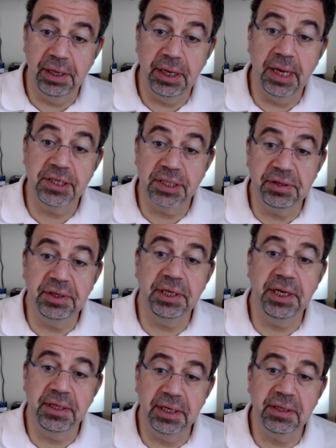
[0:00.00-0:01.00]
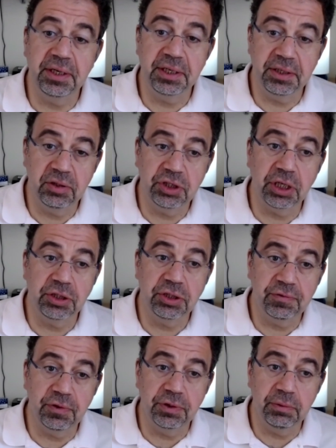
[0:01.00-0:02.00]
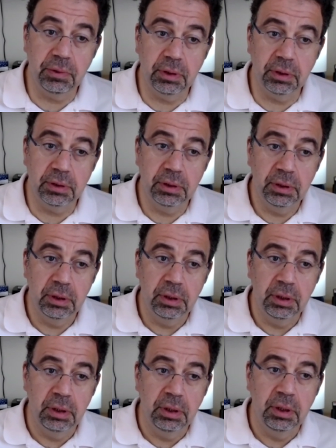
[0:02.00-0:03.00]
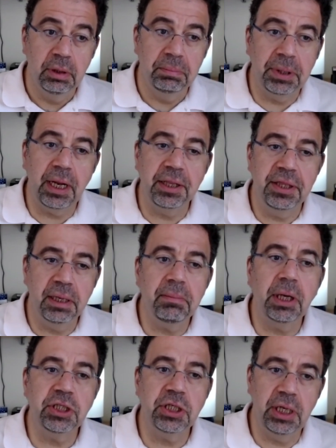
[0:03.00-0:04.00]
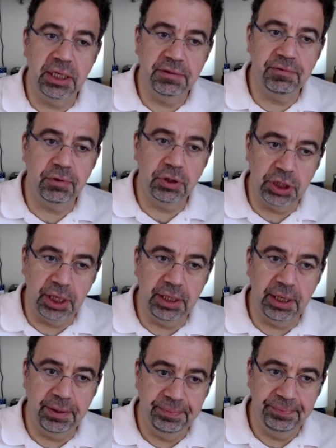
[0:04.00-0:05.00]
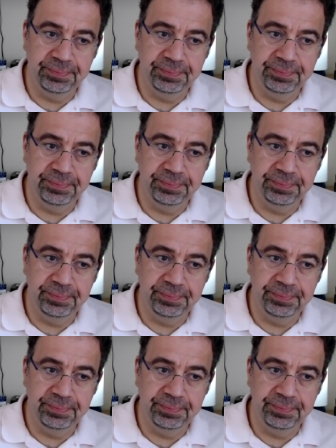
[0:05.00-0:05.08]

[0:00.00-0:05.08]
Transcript: has created a critical juncture for the world. But I think much less for China.